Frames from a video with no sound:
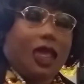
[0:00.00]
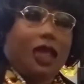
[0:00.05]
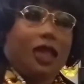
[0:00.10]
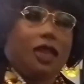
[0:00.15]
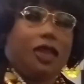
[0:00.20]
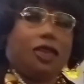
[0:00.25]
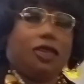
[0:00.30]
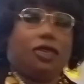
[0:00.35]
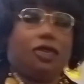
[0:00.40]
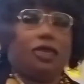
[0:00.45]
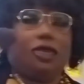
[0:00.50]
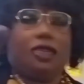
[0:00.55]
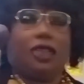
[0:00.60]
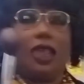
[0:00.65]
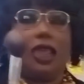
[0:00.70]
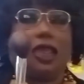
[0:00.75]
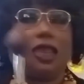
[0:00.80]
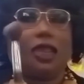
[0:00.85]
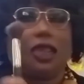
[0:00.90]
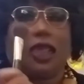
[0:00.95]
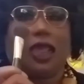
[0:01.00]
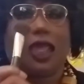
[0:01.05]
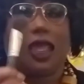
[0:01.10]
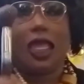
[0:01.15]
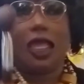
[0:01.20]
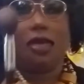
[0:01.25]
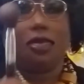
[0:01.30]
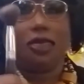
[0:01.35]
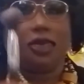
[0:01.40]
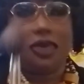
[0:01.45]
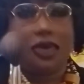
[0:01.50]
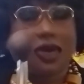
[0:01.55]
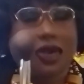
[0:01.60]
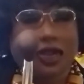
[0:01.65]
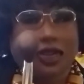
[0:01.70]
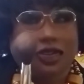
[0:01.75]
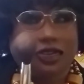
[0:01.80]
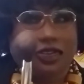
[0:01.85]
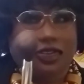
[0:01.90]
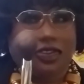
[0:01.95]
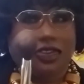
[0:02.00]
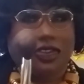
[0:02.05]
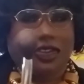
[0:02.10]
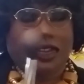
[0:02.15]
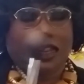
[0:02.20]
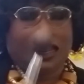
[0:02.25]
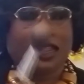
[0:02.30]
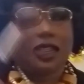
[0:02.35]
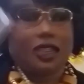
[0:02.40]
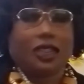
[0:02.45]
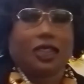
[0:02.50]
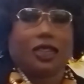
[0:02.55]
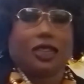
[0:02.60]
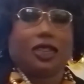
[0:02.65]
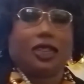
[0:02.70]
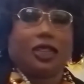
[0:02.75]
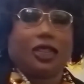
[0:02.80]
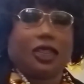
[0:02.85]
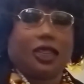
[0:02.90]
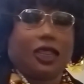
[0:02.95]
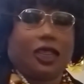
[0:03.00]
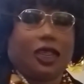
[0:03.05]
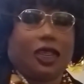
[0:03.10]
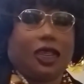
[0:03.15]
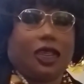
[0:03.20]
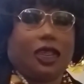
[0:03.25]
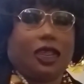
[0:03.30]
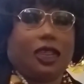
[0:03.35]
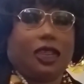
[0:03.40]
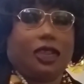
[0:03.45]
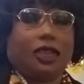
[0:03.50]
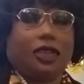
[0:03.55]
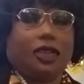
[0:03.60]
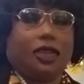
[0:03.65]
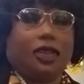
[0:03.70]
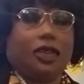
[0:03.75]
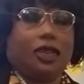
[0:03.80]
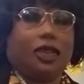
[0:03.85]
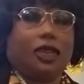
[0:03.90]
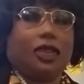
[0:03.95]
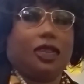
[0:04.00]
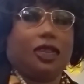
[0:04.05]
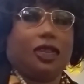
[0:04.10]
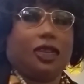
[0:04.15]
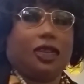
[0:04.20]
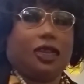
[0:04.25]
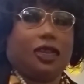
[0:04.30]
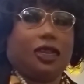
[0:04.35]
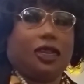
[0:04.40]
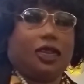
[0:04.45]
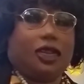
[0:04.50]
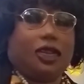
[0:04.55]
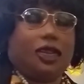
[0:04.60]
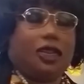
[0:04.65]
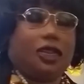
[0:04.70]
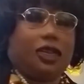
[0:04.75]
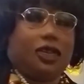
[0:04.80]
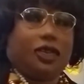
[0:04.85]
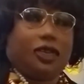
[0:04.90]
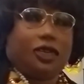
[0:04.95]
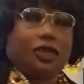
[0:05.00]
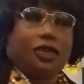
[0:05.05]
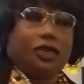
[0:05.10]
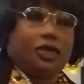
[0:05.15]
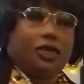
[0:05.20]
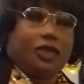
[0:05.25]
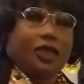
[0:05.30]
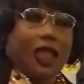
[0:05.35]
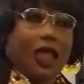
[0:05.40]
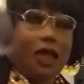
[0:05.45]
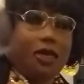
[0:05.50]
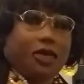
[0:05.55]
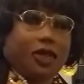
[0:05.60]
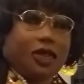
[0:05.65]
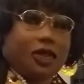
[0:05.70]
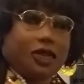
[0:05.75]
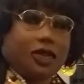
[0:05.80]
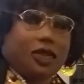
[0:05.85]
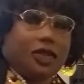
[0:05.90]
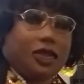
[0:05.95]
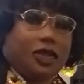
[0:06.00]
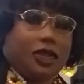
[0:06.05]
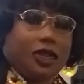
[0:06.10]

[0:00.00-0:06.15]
and you take a brush and you dab it